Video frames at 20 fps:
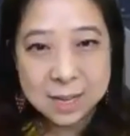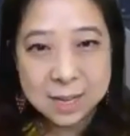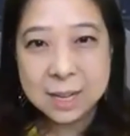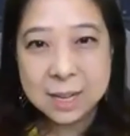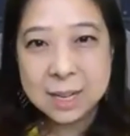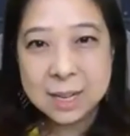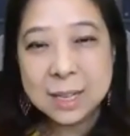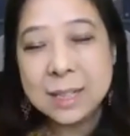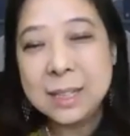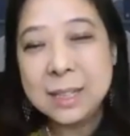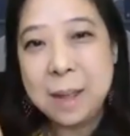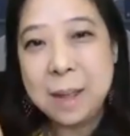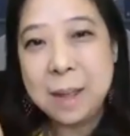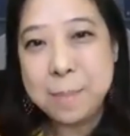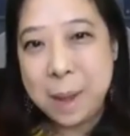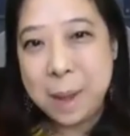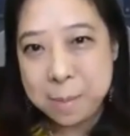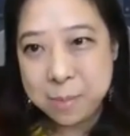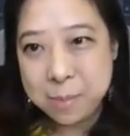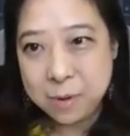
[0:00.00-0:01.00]
their
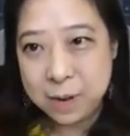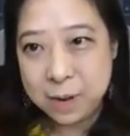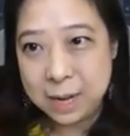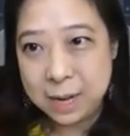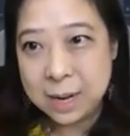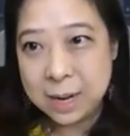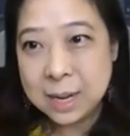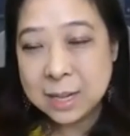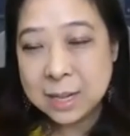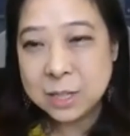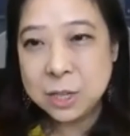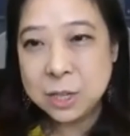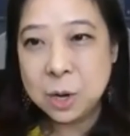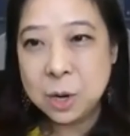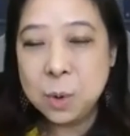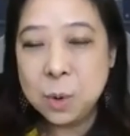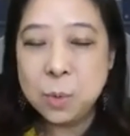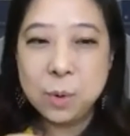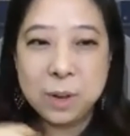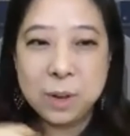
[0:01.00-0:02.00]
memory.
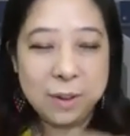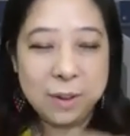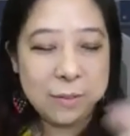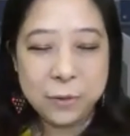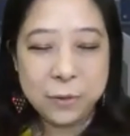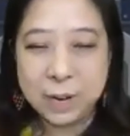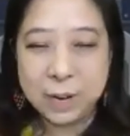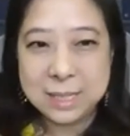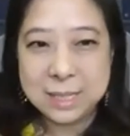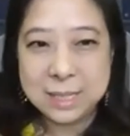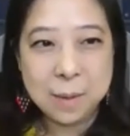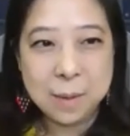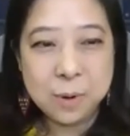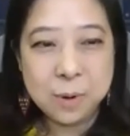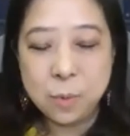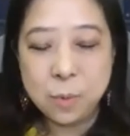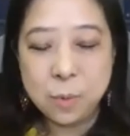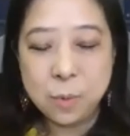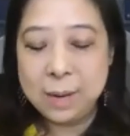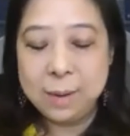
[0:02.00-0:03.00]
So for example,
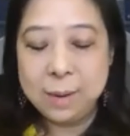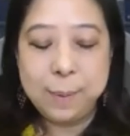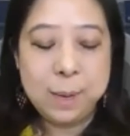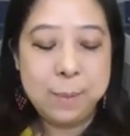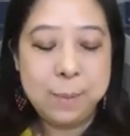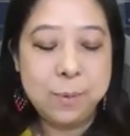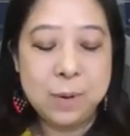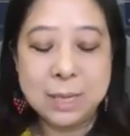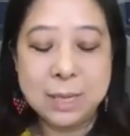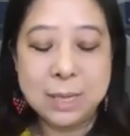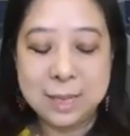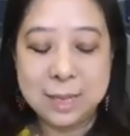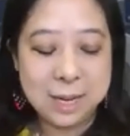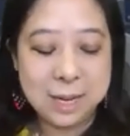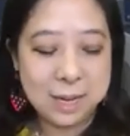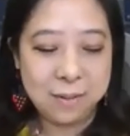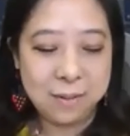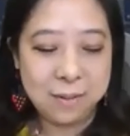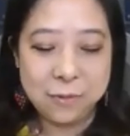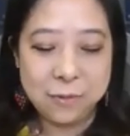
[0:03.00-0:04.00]
when people are
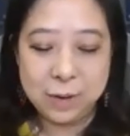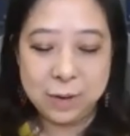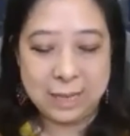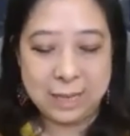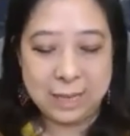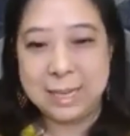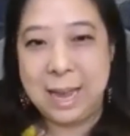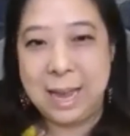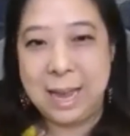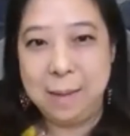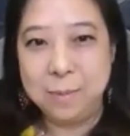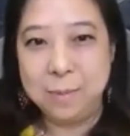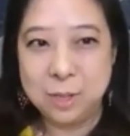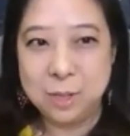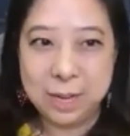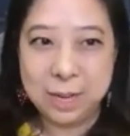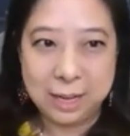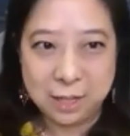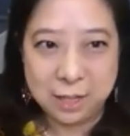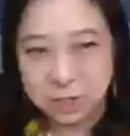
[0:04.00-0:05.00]
studying for exams, okay,
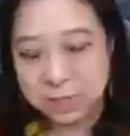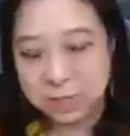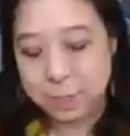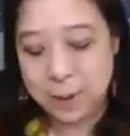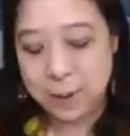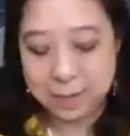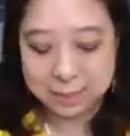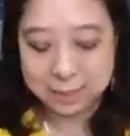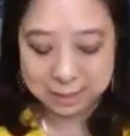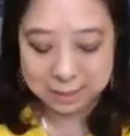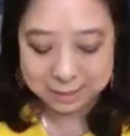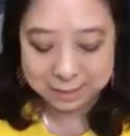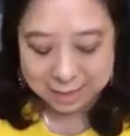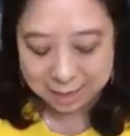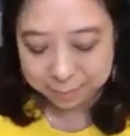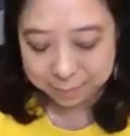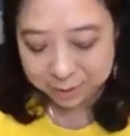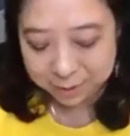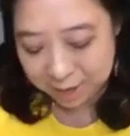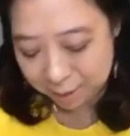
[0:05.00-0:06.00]
just past exam
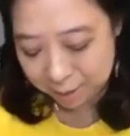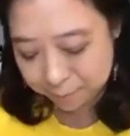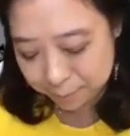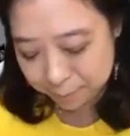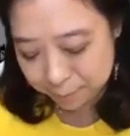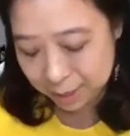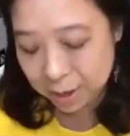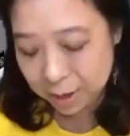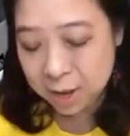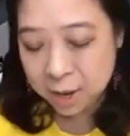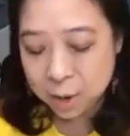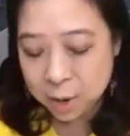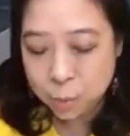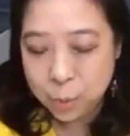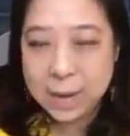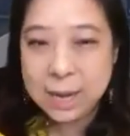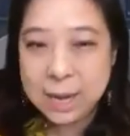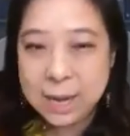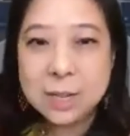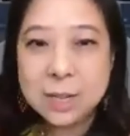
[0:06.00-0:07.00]
time, but when
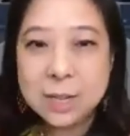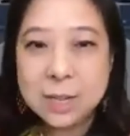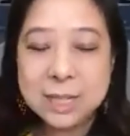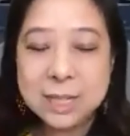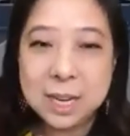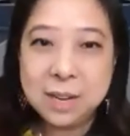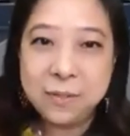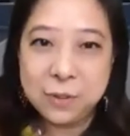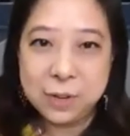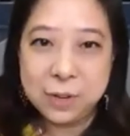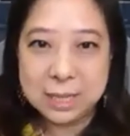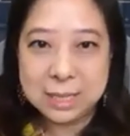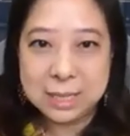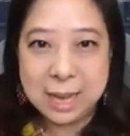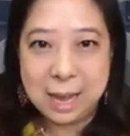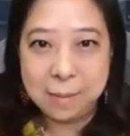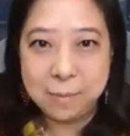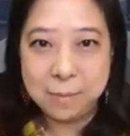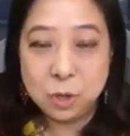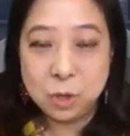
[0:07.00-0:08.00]
you study for
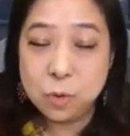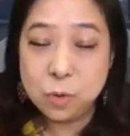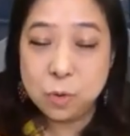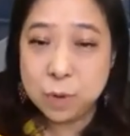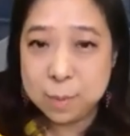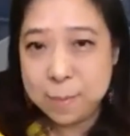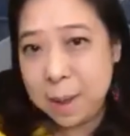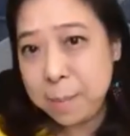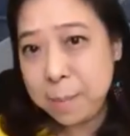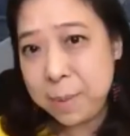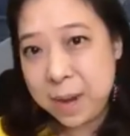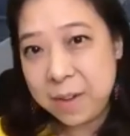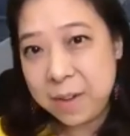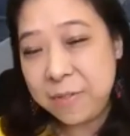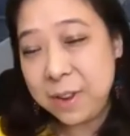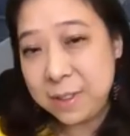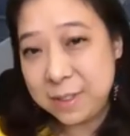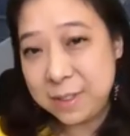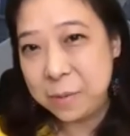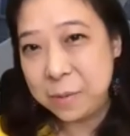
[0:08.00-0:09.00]
exams, you remember
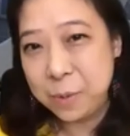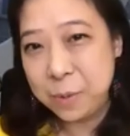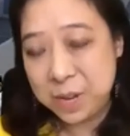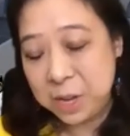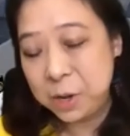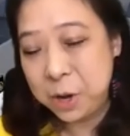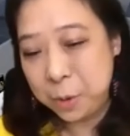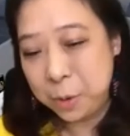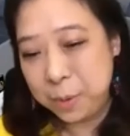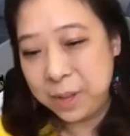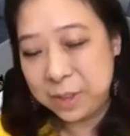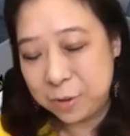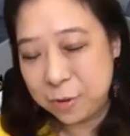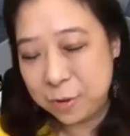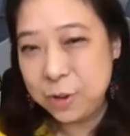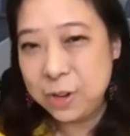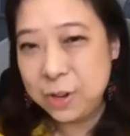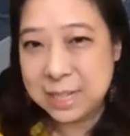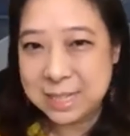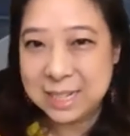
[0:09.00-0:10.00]
everything. When you're going through, you're
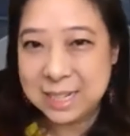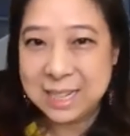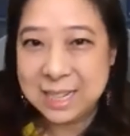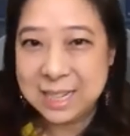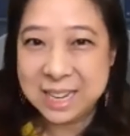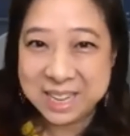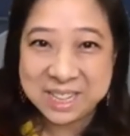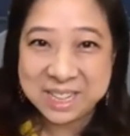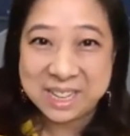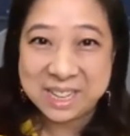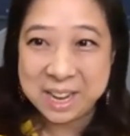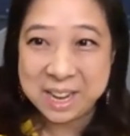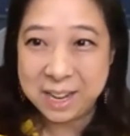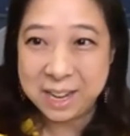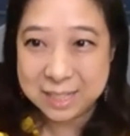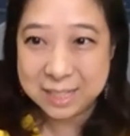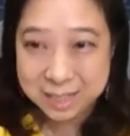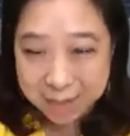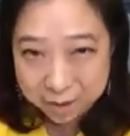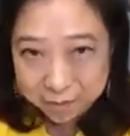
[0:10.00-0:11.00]
sitting in the class,
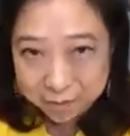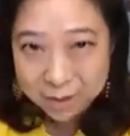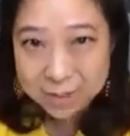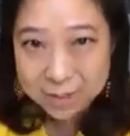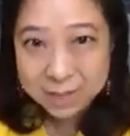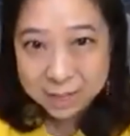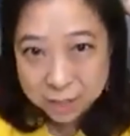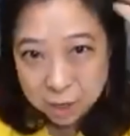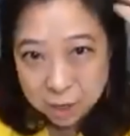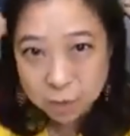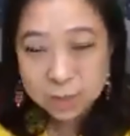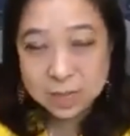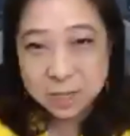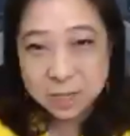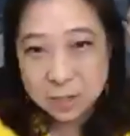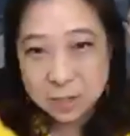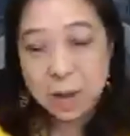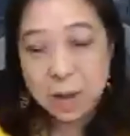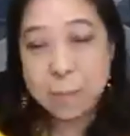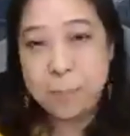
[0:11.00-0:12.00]
everything goes into
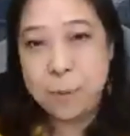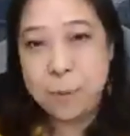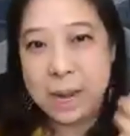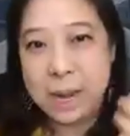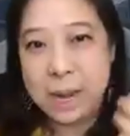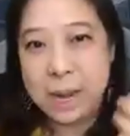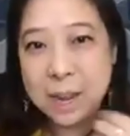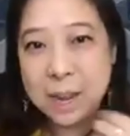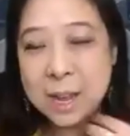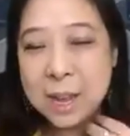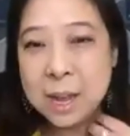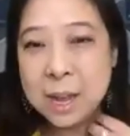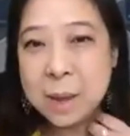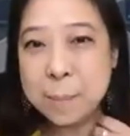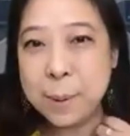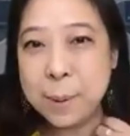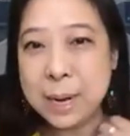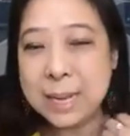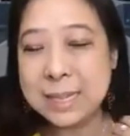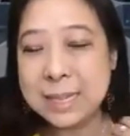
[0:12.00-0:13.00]
our brain, but
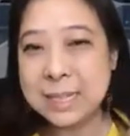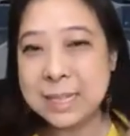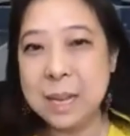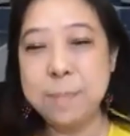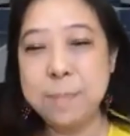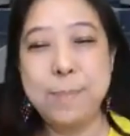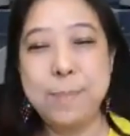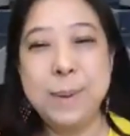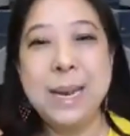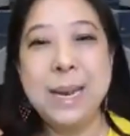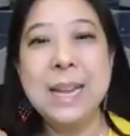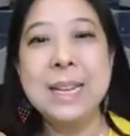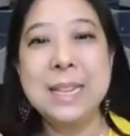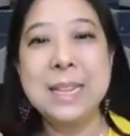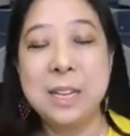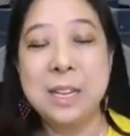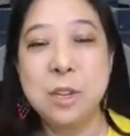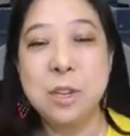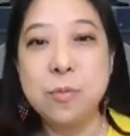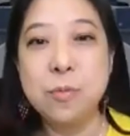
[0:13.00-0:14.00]
it's the ability
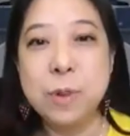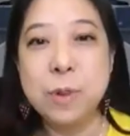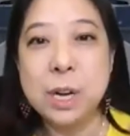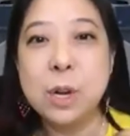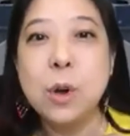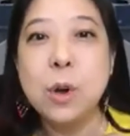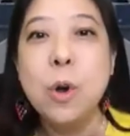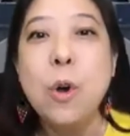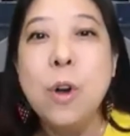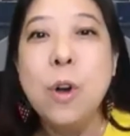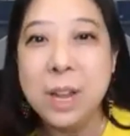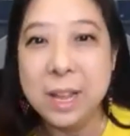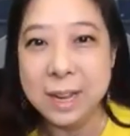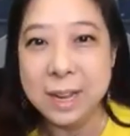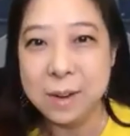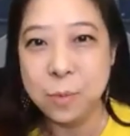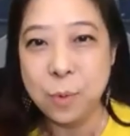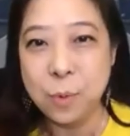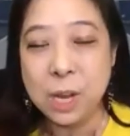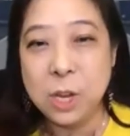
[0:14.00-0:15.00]
to recall it
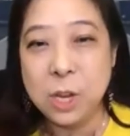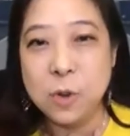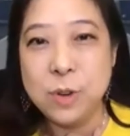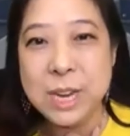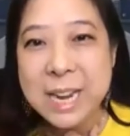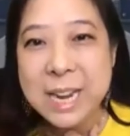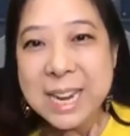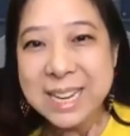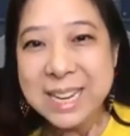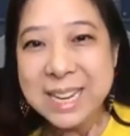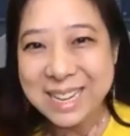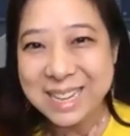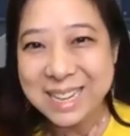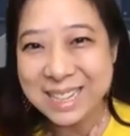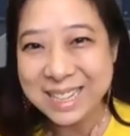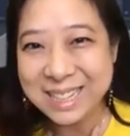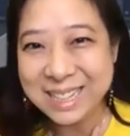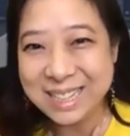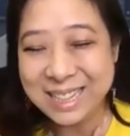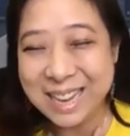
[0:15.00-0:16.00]
when you need it
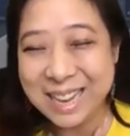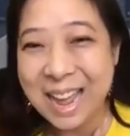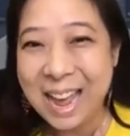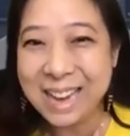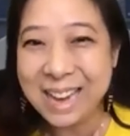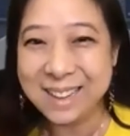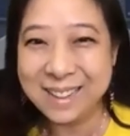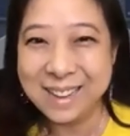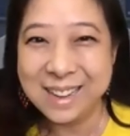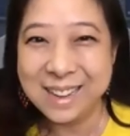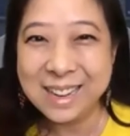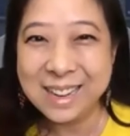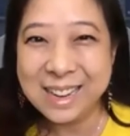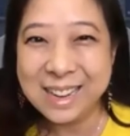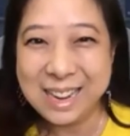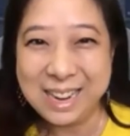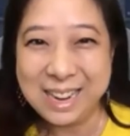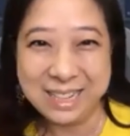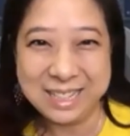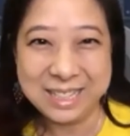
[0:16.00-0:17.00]
that
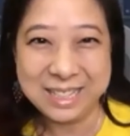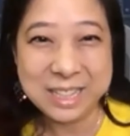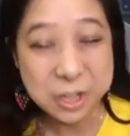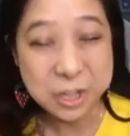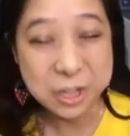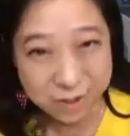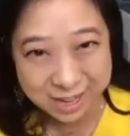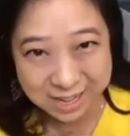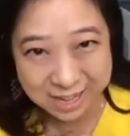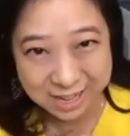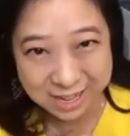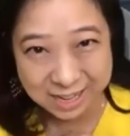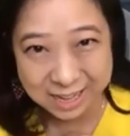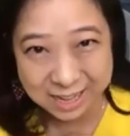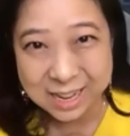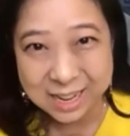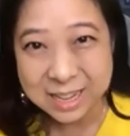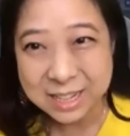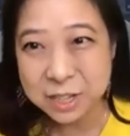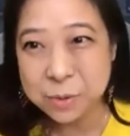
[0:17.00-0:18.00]
is tricky.
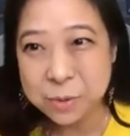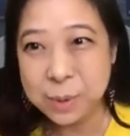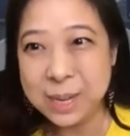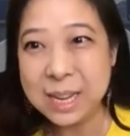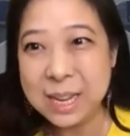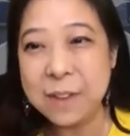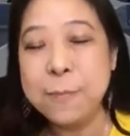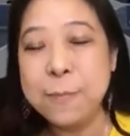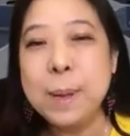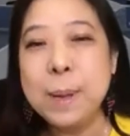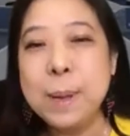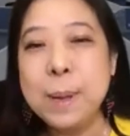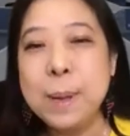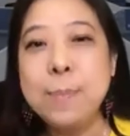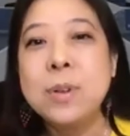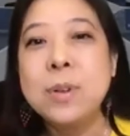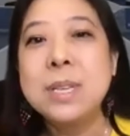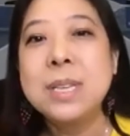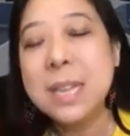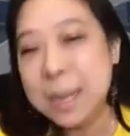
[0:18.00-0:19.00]
So we give people
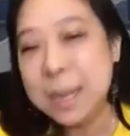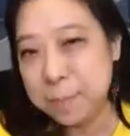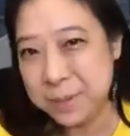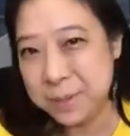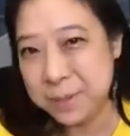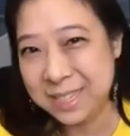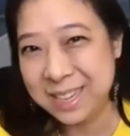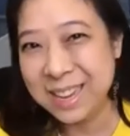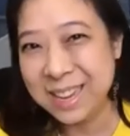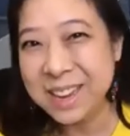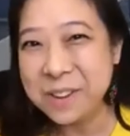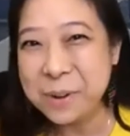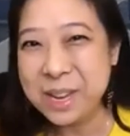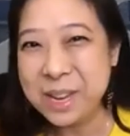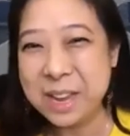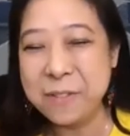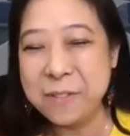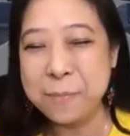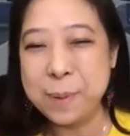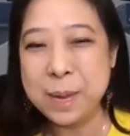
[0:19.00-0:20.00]
tips, we give
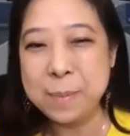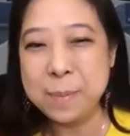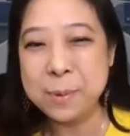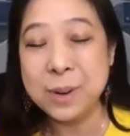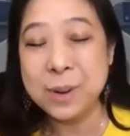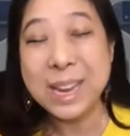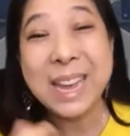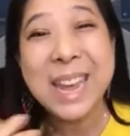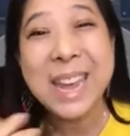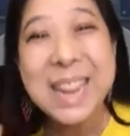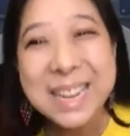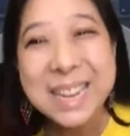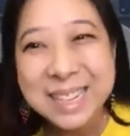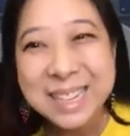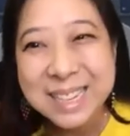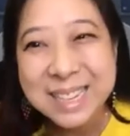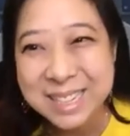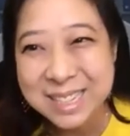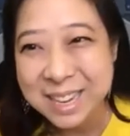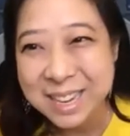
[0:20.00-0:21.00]
people
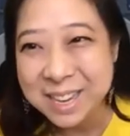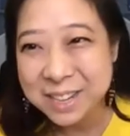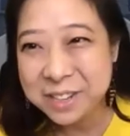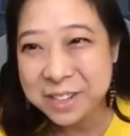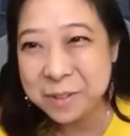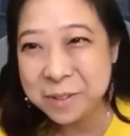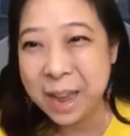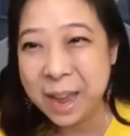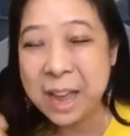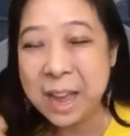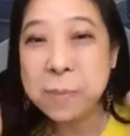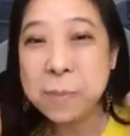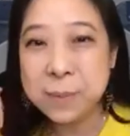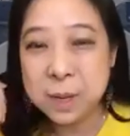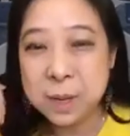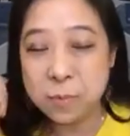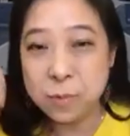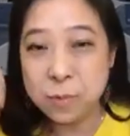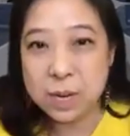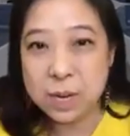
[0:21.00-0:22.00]
hints to help them
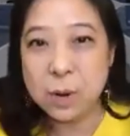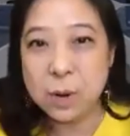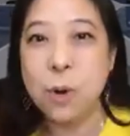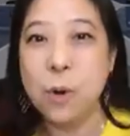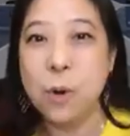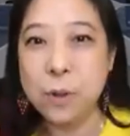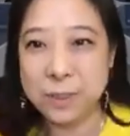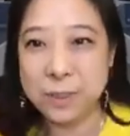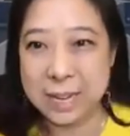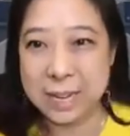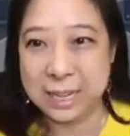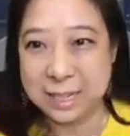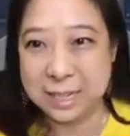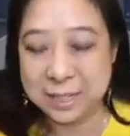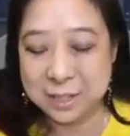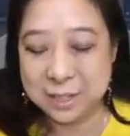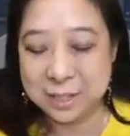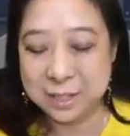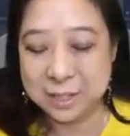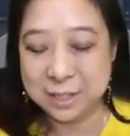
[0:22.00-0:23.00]
recall things,
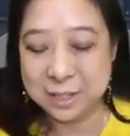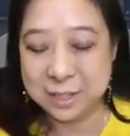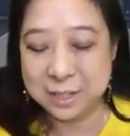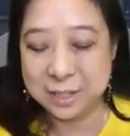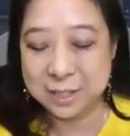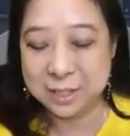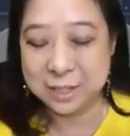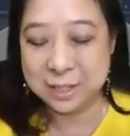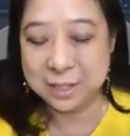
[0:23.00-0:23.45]
okay?